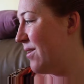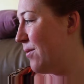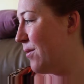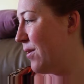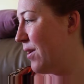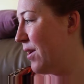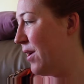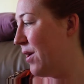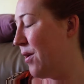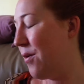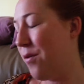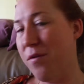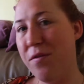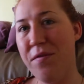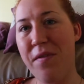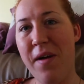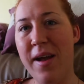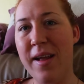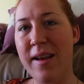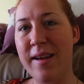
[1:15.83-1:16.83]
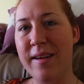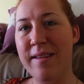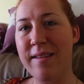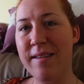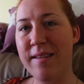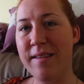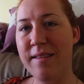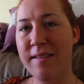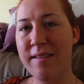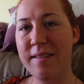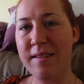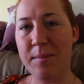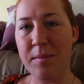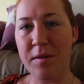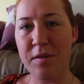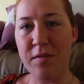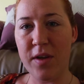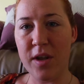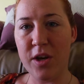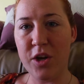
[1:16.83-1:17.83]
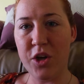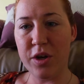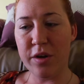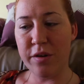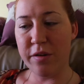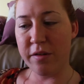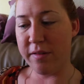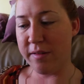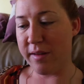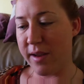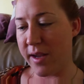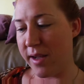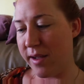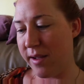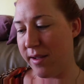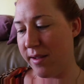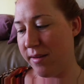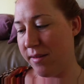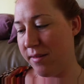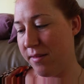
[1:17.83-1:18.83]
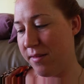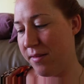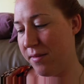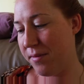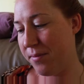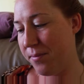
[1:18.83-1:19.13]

we're gonna go find some adventures and